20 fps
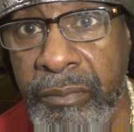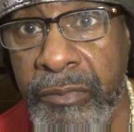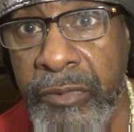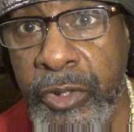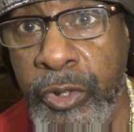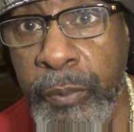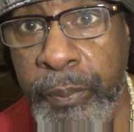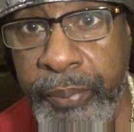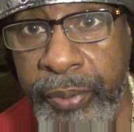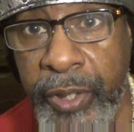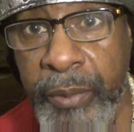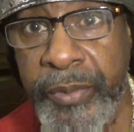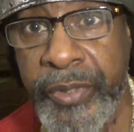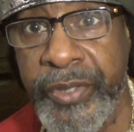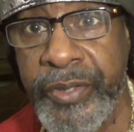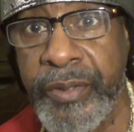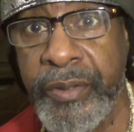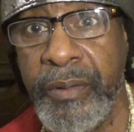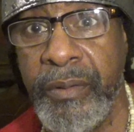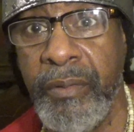
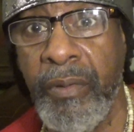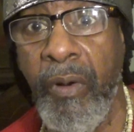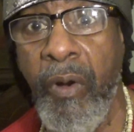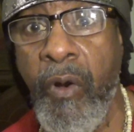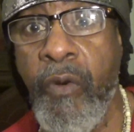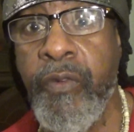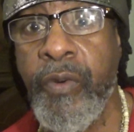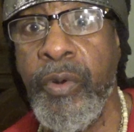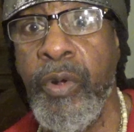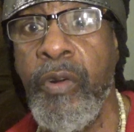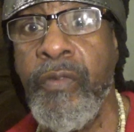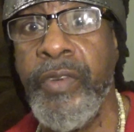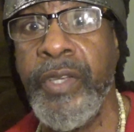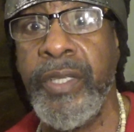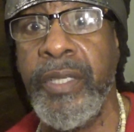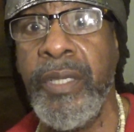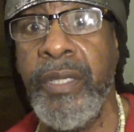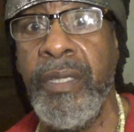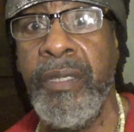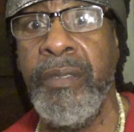supremacy, over and over
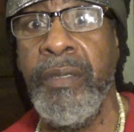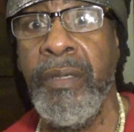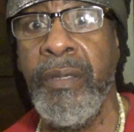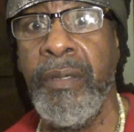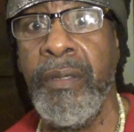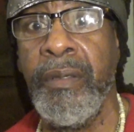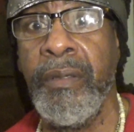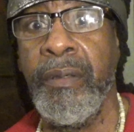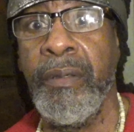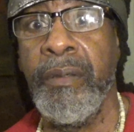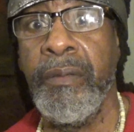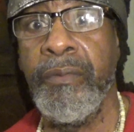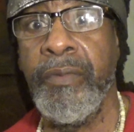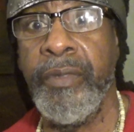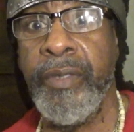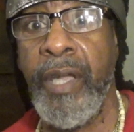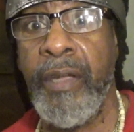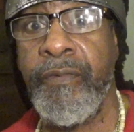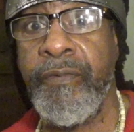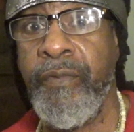again
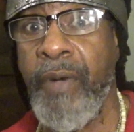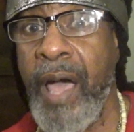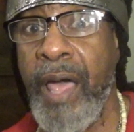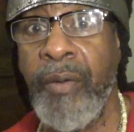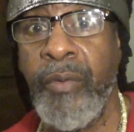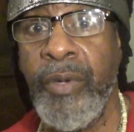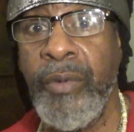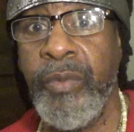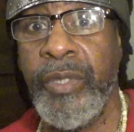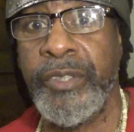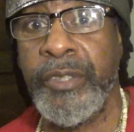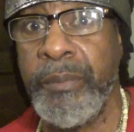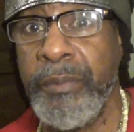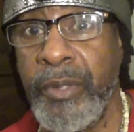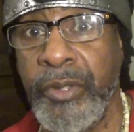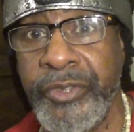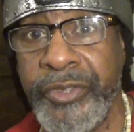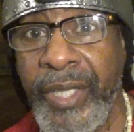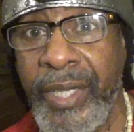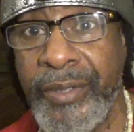for not following what the
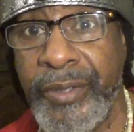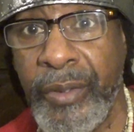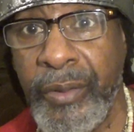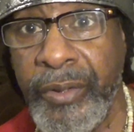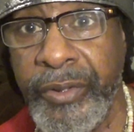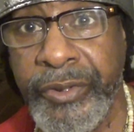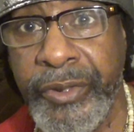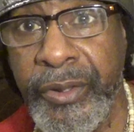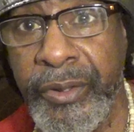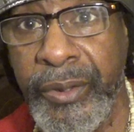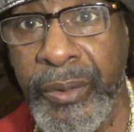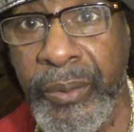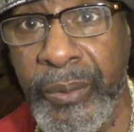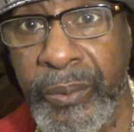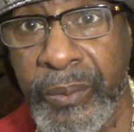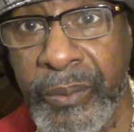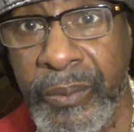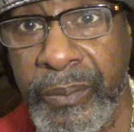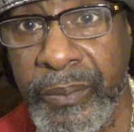Most High told us to do.